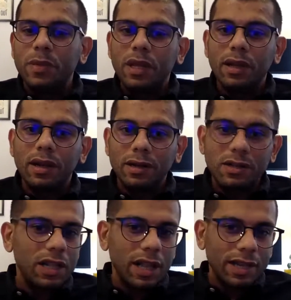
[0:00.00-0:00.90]
in a
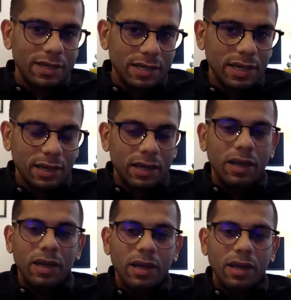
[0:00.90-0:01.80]
country like India
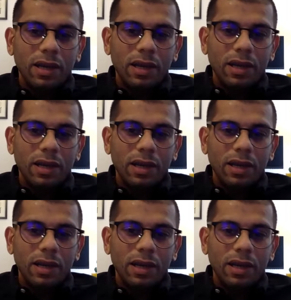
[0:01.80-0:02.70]
that has
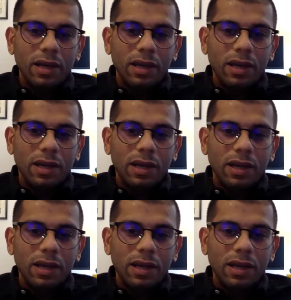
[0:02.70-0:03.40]
limited resources